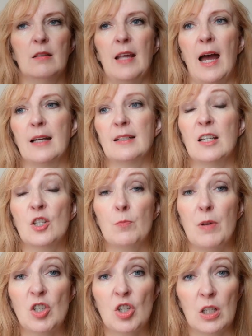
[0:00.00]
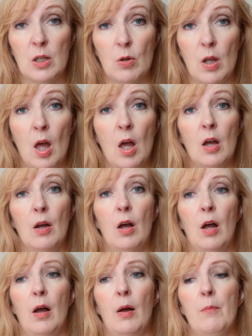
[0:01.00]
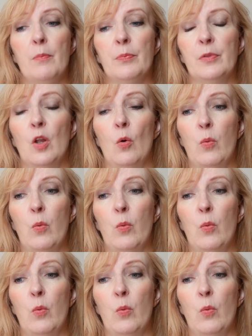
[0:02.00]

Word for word: that especially um,